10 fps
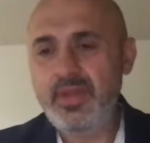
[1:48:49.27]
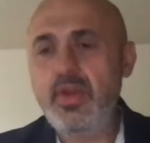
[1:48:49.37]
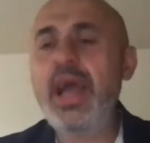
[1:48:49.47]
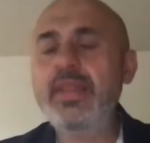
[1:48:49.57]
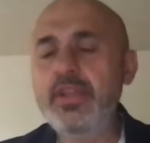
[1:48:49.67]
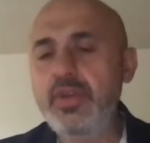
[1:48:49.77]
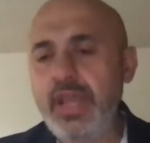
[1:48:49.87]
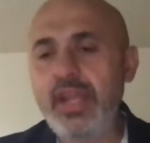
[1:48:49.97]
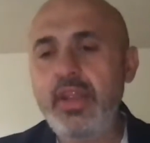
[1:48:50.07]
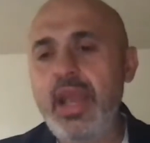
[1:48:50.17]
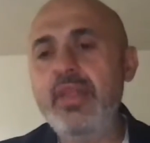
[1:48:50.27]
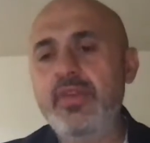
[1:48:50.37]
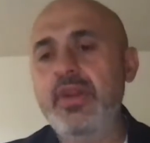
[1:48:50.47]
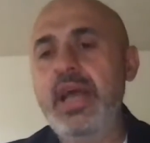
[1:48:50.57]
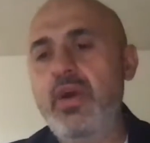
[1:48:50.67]
Crack, did you get your
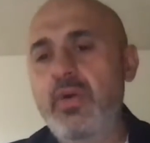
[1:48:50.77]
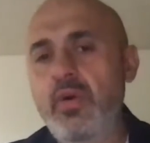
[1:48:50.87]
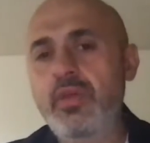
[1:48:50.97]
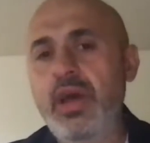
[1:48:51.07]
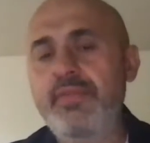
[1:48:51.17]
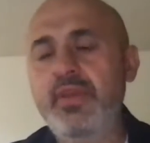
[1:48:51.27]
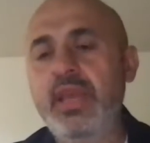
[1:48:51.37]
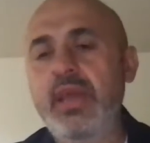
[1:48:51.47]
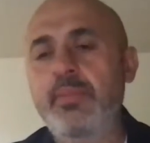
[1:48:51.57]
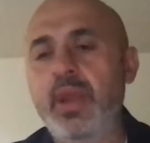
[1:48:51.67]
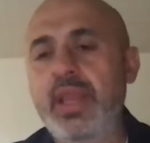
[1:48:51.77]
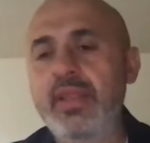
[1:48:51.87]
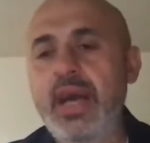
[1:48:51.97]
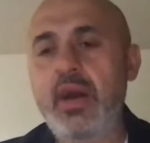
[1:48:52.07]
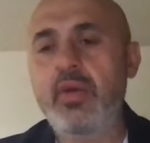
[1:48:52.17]
answer now? Or do I have to again break
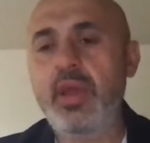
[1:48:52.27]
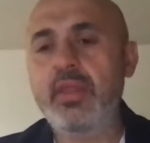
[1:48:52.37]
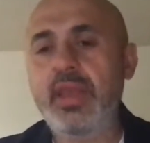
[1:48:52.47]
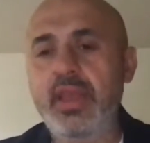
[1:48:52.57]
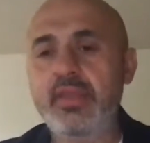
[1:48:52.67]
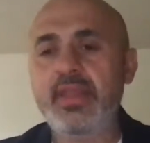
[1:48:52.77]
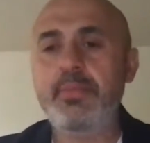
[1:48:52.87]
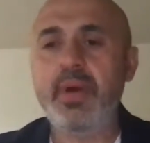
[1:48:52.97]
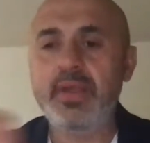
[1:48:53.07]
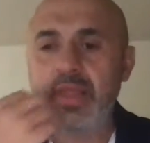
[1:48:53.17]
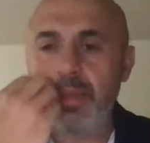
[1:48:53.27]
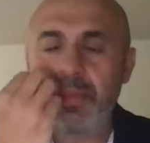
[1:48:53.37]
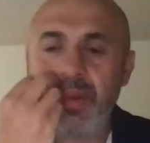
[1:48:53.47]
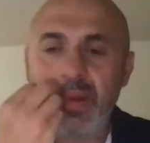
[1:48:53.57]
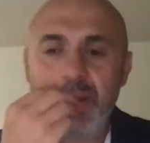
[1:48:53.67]
it down and take it step by step?